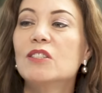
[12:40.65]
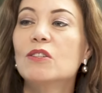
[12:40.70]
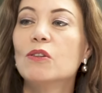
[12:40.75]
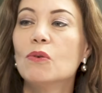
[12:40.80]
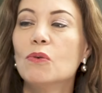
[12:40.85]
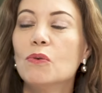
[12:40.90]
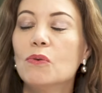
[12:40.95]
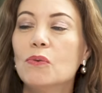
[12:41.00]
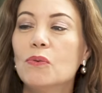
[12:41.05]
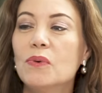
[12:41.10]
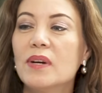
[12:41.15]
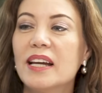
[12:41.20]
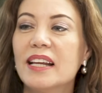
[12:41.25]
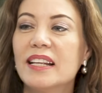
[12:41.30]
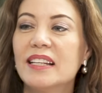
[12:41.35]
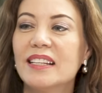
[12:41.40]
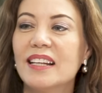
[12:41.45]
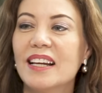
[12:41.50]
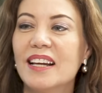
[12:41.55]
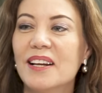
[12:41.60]
slow
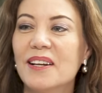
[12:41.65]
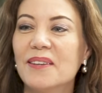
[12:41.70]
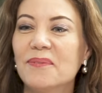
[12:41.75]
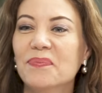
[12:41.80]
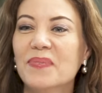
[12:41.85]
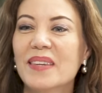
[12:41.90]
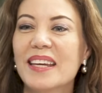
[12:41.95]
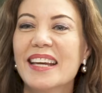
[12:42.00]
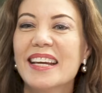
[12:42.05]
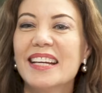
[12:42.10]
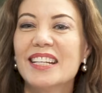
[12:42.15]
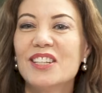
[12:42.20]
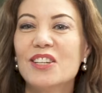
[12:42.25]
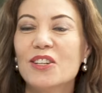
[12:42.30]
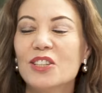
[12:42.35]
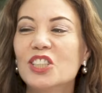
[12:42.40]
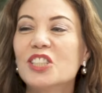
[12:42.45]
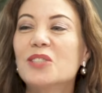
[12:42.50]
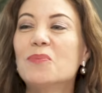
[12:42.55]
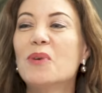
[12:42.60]
and
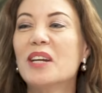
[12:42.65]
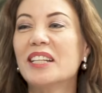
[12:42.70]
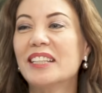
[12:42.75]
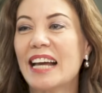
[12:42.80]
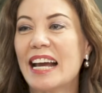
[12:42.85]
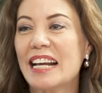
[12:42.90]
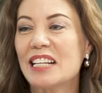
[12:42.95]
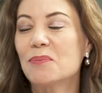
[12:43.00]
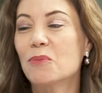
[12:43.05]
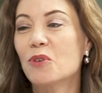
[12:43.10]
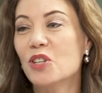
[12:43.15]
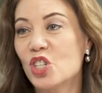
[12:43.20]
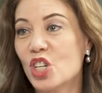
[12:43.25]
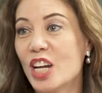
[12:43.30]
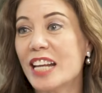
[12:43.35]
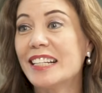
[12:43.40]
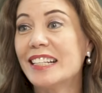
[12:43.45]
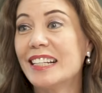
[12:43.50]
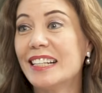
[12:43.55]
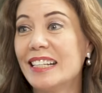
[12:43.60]
just break the ice more
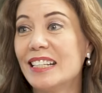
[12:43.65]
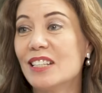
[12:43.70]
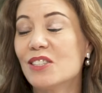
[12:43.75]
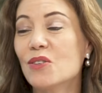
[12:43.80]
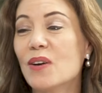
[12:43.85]
gently.